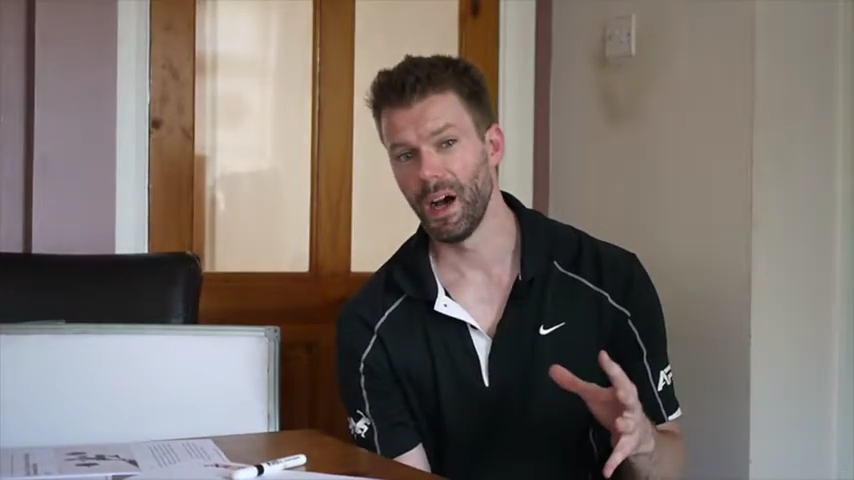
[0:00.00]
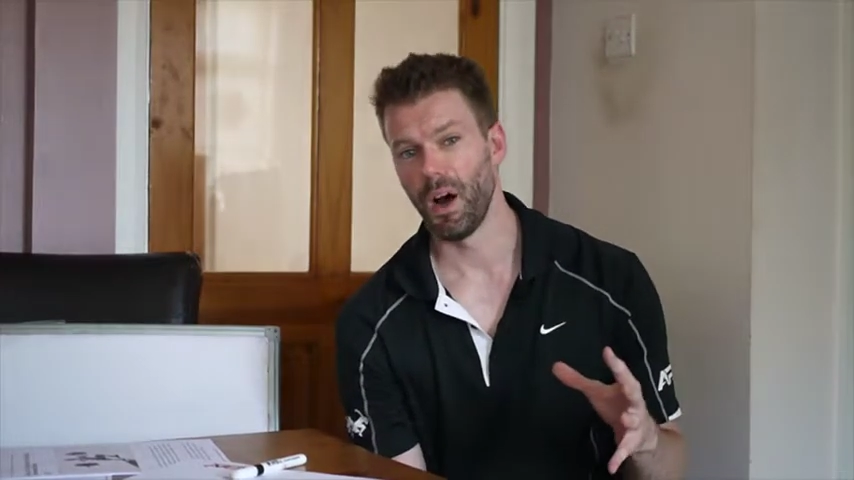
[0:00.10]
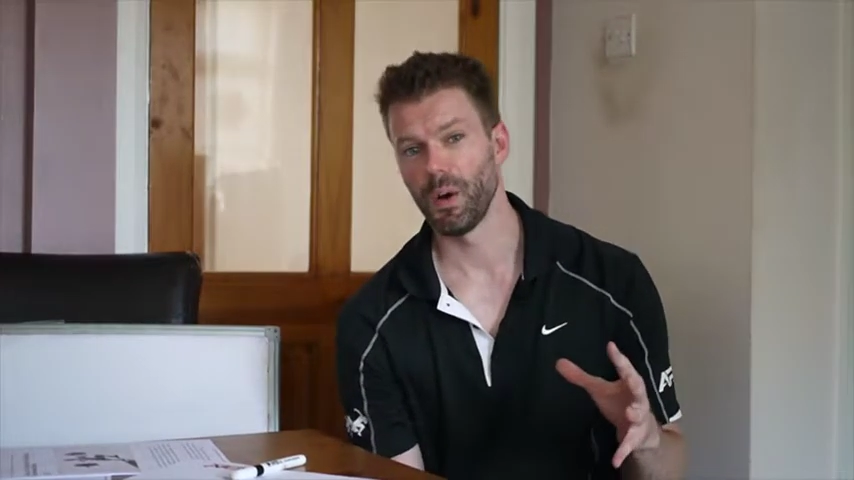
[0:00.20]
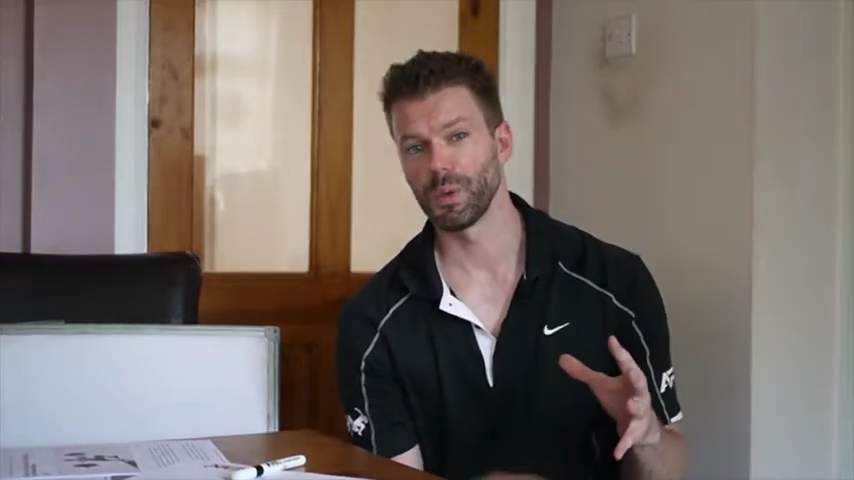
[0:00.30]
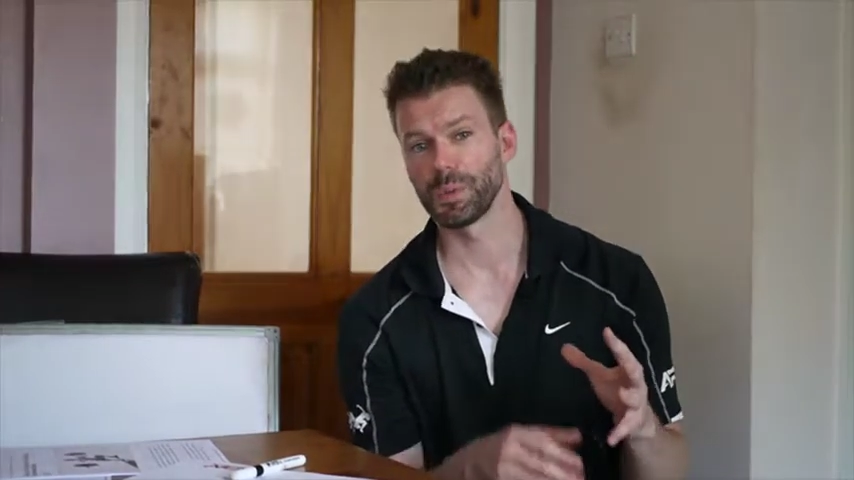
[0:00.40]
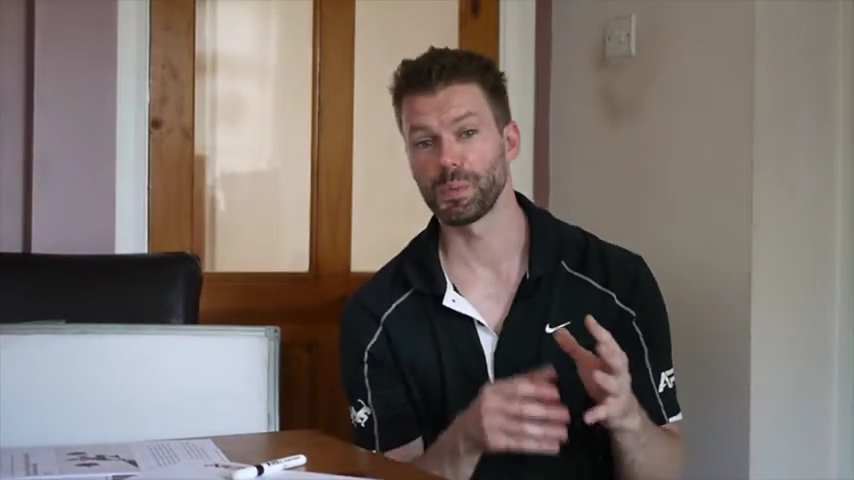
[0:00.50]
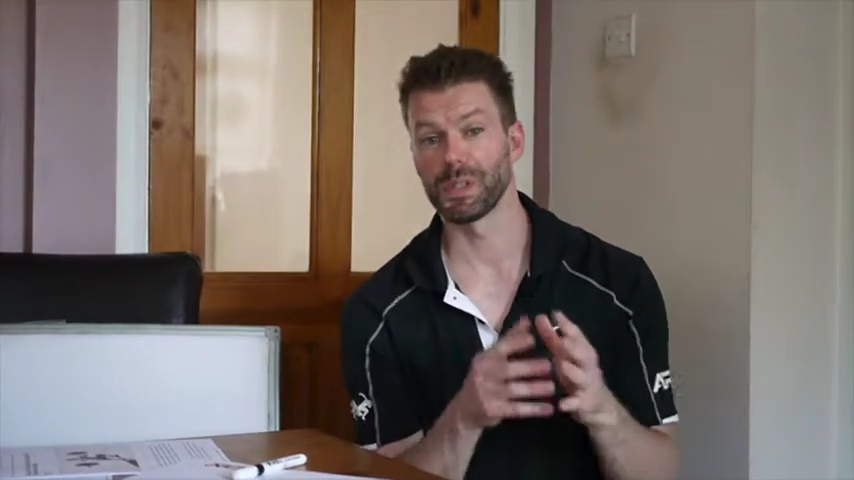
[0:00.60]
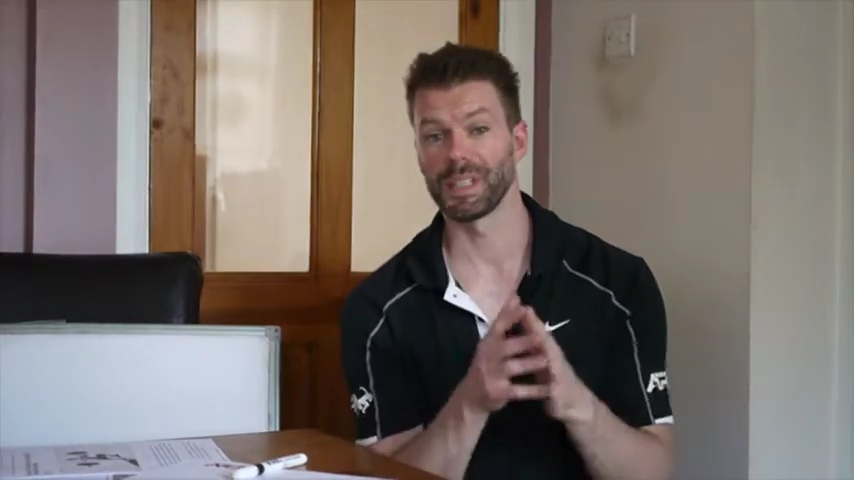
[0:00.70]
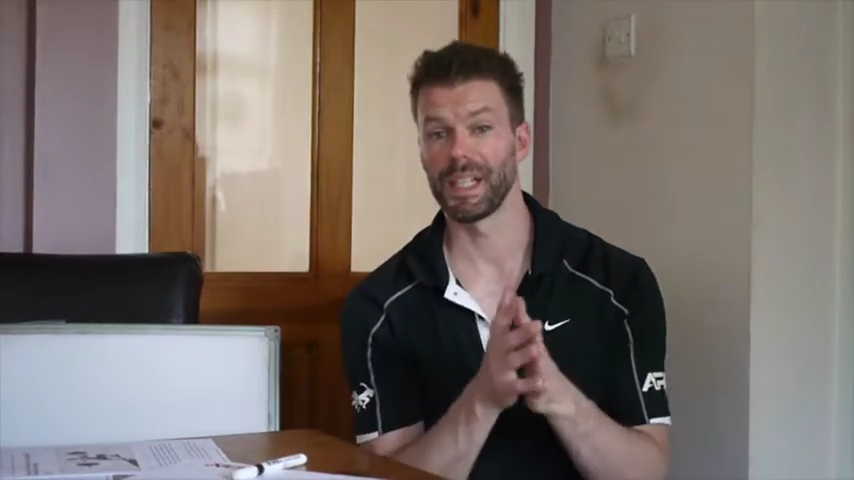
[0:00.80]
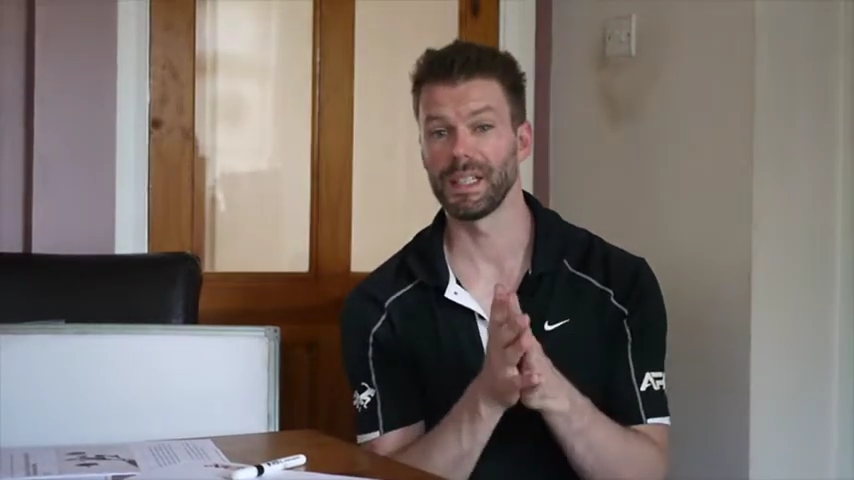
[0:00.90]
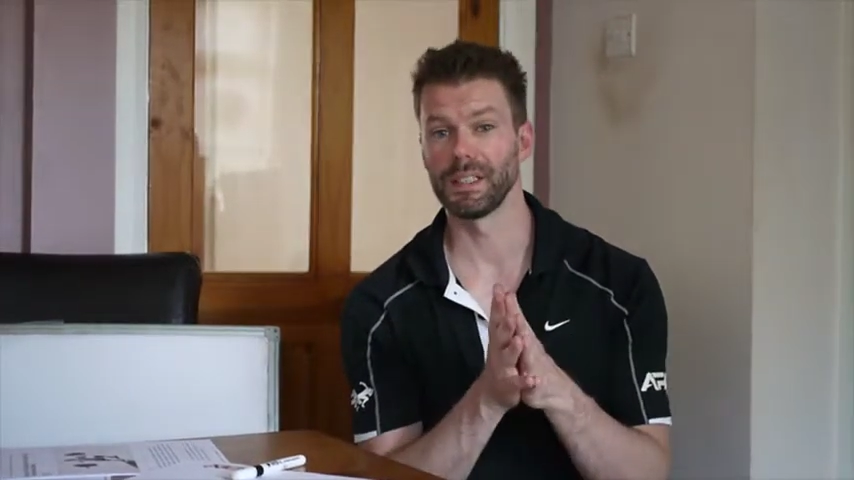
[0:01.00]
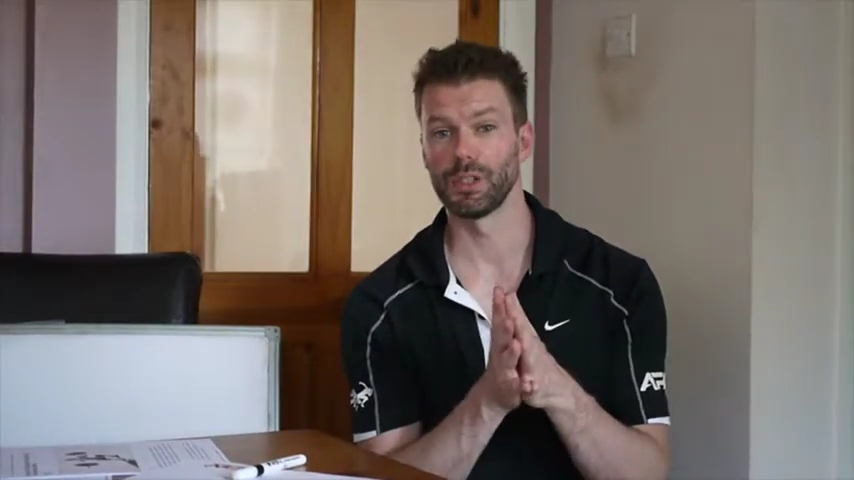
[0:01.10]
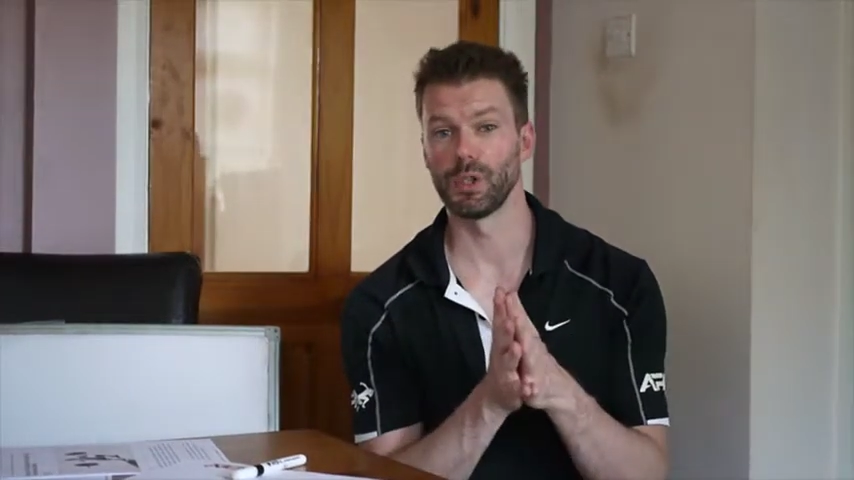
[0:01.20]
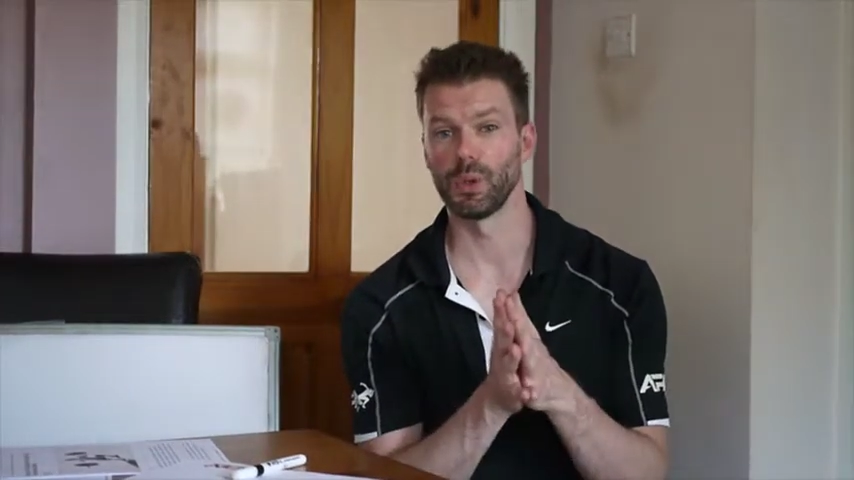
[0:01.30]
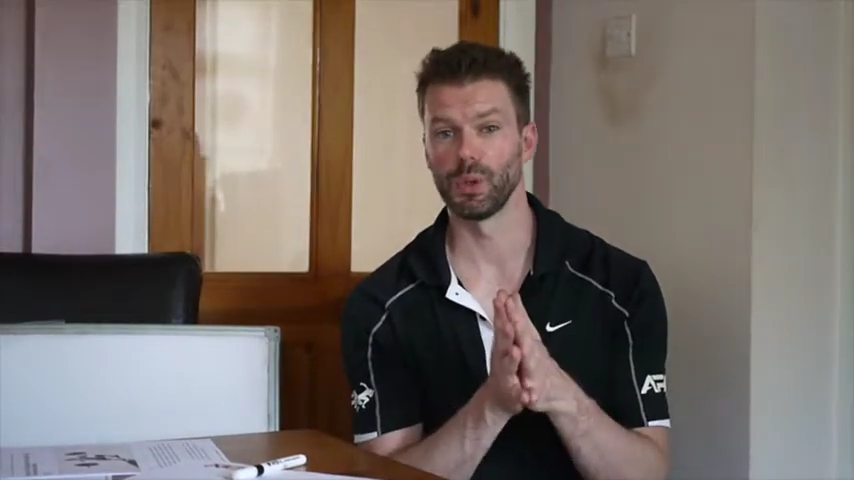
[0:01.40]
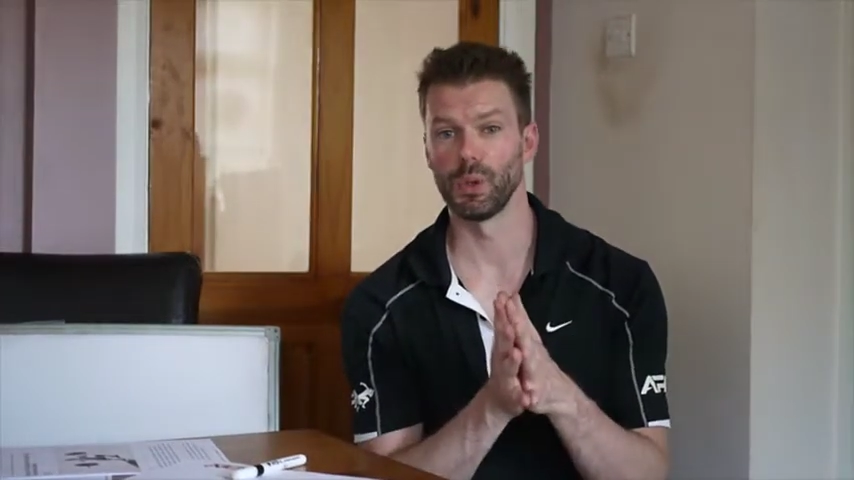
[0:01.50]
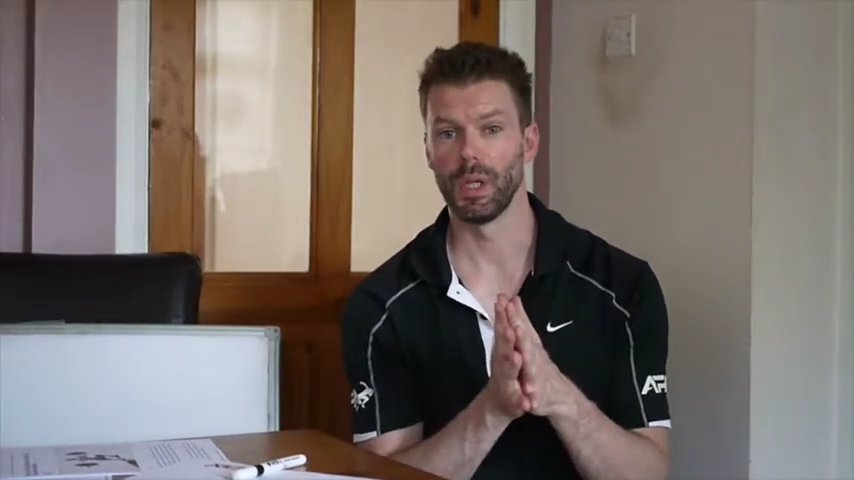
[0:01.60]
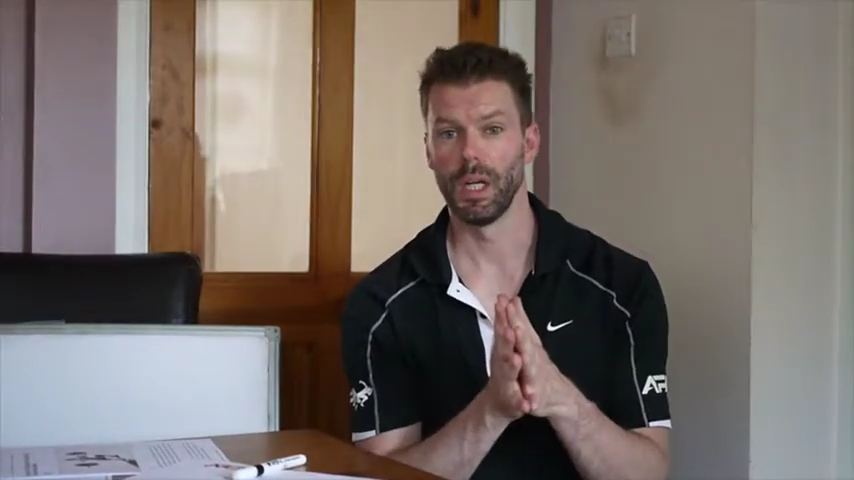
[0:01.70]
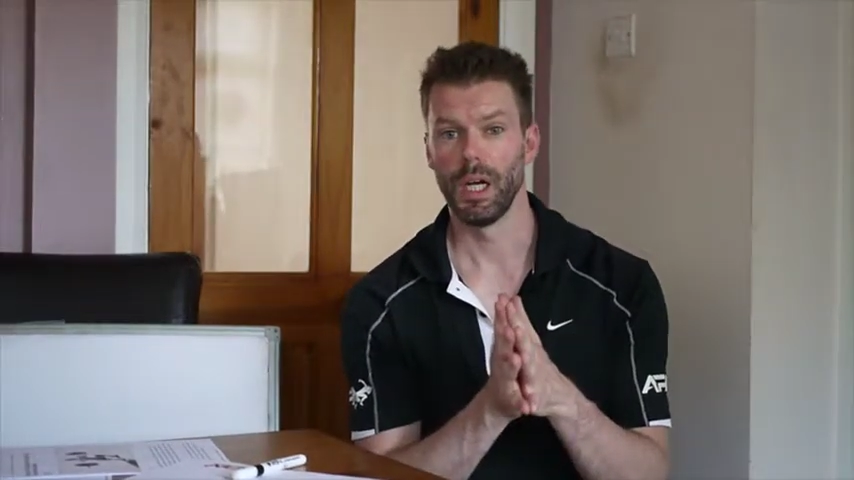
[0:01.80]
I was presenting to